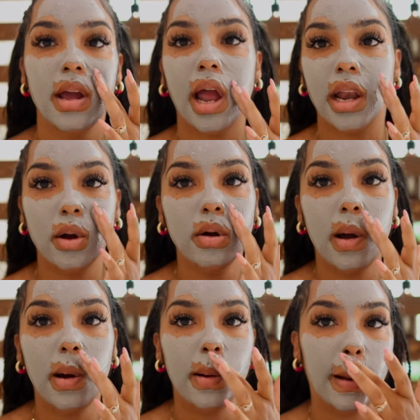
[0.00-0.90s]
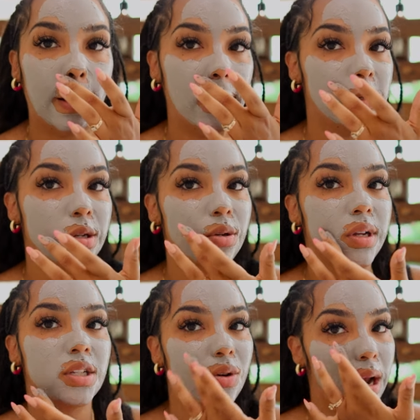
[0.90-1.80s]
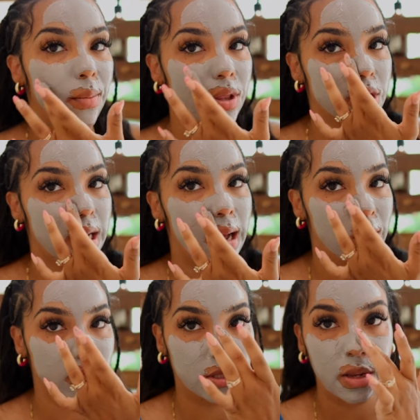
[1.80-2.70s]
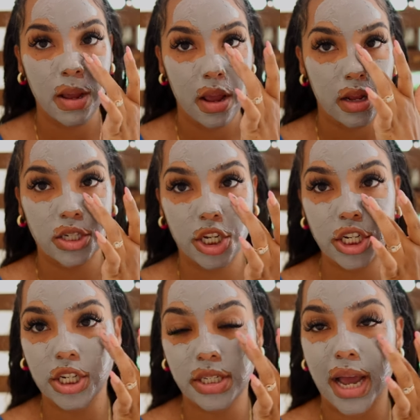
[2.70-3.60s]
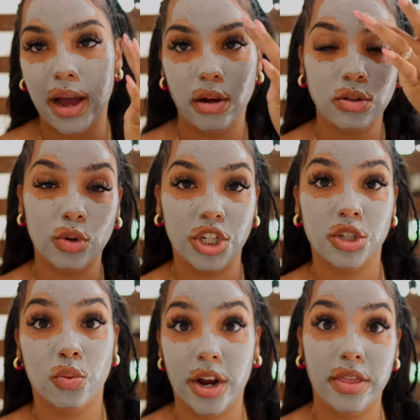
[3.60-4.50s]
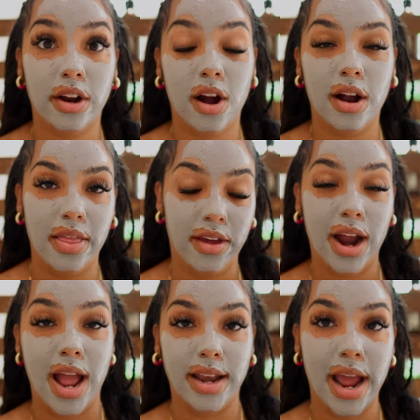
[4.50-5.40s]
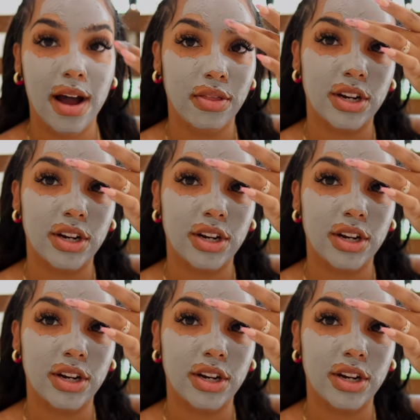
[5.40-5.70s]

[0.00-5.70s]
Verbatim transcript: And he'll go into his grandmother's house, Gigi's house, which is where they're they're at now.